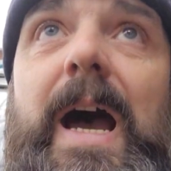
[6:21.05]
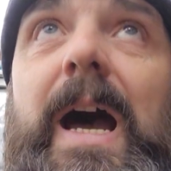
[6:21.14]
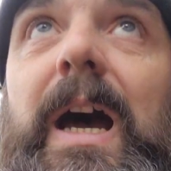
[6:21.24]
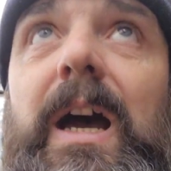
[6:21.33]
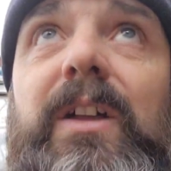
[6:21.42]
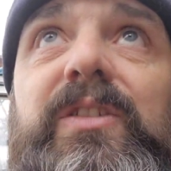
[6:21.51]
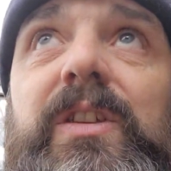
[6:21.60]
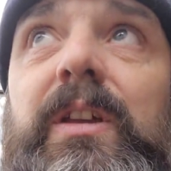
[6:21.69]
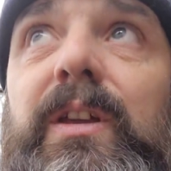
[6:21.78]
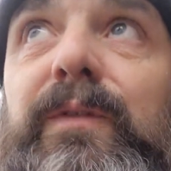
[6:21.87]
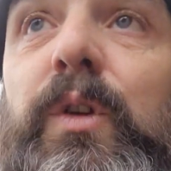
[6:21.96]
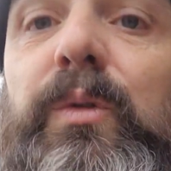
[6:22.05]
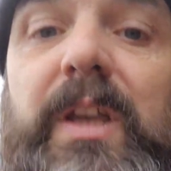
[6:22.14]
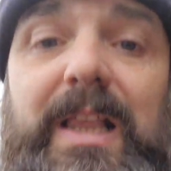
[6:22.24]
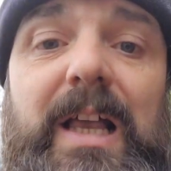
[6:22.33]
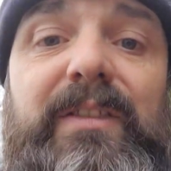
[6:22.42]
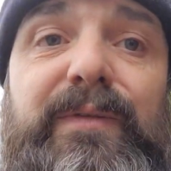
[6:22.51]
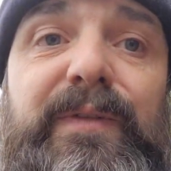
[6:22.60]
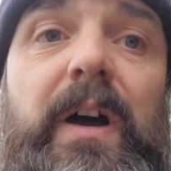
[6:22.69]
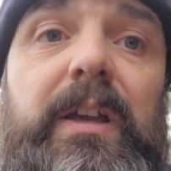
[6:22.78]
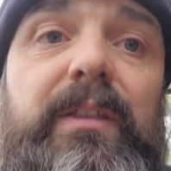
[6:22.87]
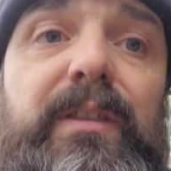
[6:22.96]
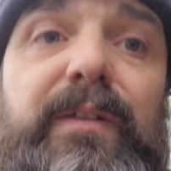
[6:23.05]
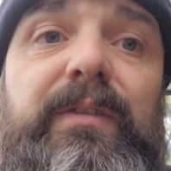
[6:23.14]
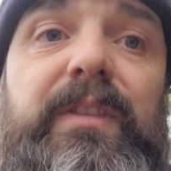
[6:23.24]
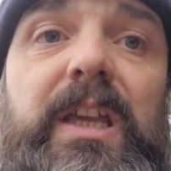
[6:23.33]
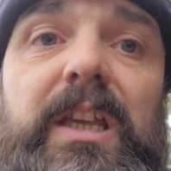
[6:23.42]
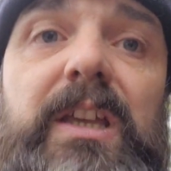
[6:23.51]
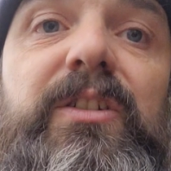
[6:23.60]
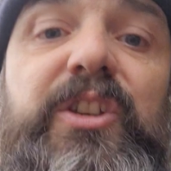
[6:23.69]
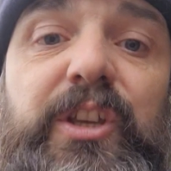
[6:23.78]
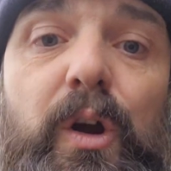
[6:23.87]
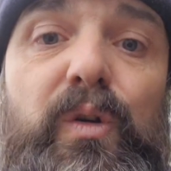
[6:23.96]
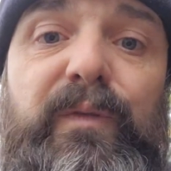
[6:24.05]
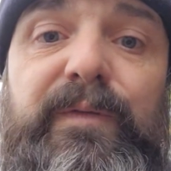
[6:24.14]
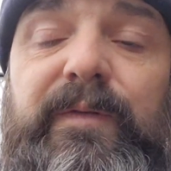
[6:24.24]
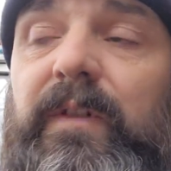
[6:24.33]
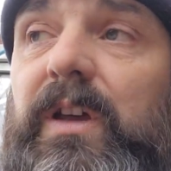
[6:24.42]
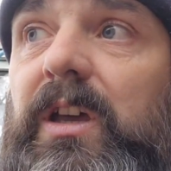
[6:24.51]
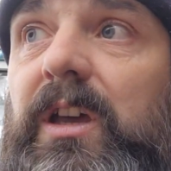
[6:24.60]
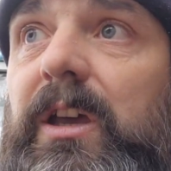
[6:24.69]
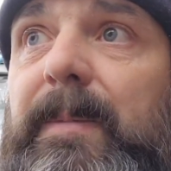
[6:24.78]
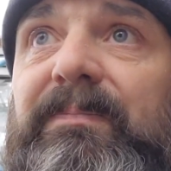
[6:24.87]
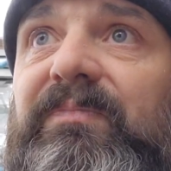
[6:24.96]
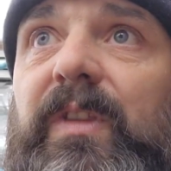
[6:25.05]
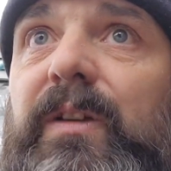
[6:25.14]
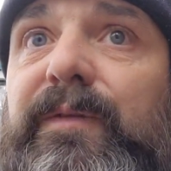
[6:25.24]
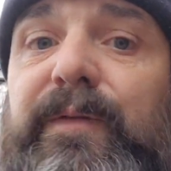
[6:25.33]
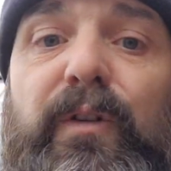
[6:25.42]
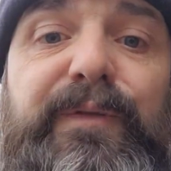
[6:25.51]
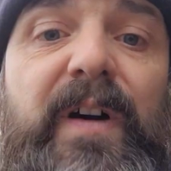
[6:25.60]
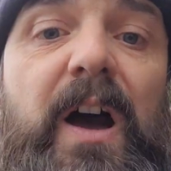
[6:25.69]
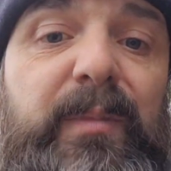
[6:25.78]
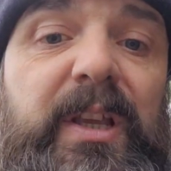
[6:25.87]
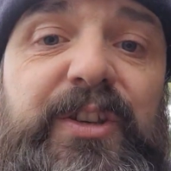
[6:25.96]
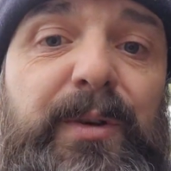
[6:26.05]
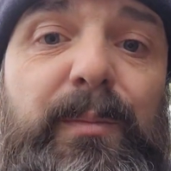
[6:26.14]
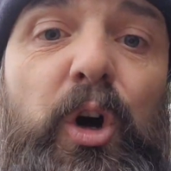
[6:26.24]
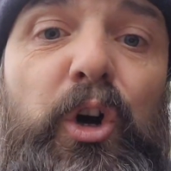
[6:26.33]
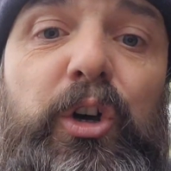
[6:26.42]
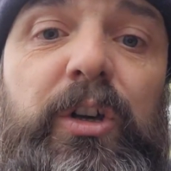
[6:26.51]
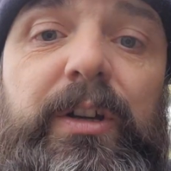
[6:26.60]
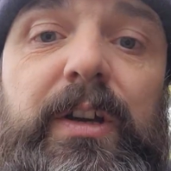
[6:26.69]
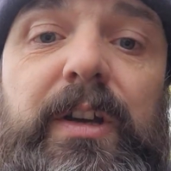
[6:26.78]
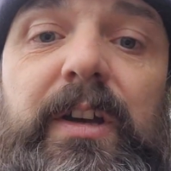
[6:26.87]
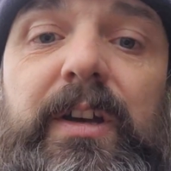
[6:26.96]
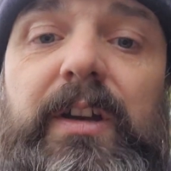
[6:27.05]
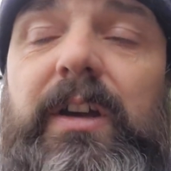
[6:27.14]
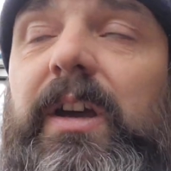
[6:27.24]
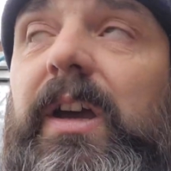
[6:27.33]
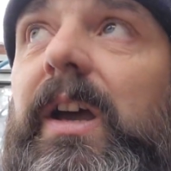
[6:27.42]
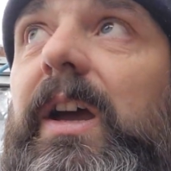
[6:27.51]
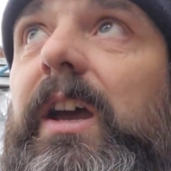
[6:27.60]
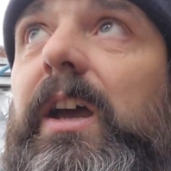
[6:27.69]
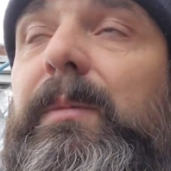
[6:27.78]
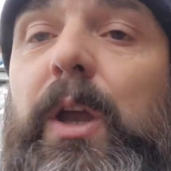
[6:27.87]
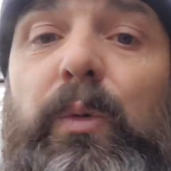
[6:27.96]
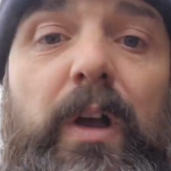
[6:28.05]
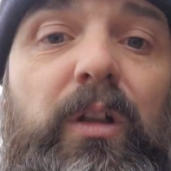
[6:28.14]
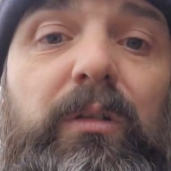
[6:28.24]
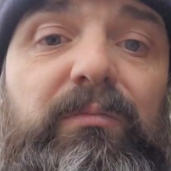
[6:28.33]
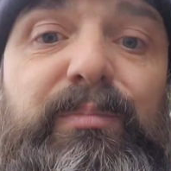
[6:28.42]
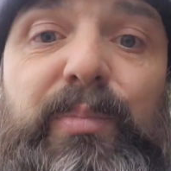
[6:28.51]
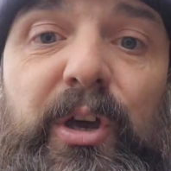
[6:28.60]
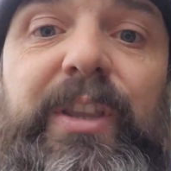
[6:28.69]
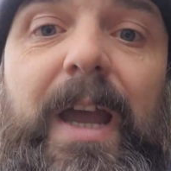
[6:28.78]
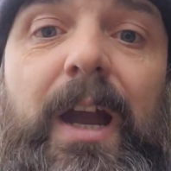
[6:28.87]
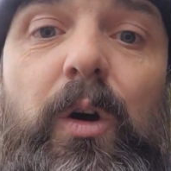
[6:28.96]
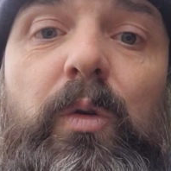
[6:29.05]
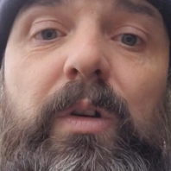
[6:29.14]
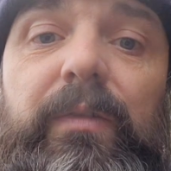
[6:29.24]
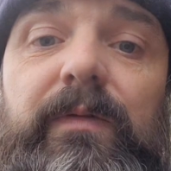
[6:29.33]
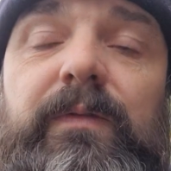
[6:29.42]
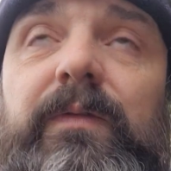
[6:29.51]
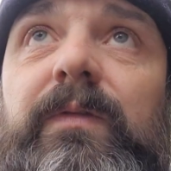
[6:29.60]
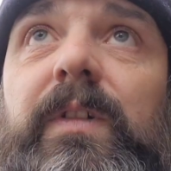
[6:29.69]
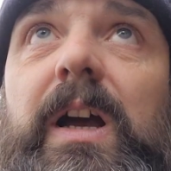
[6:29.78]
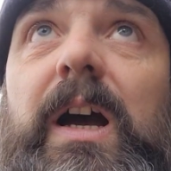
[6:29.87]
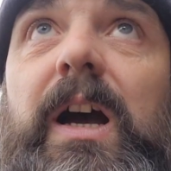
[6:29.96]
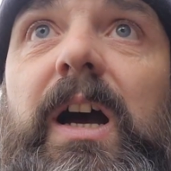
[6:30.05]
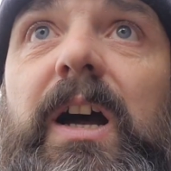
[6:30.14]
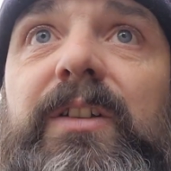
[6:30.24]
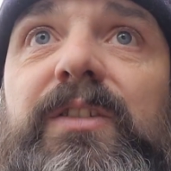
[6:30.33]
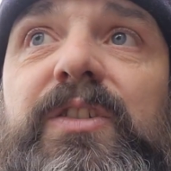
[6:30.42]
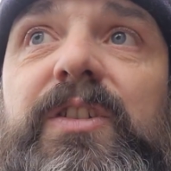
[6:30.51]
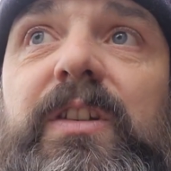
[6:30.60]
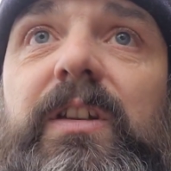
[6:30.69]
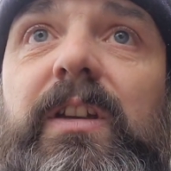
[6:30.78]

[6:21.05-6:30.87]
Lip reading: And if you neglect the stove for 5 minutes or more, it will burn out, and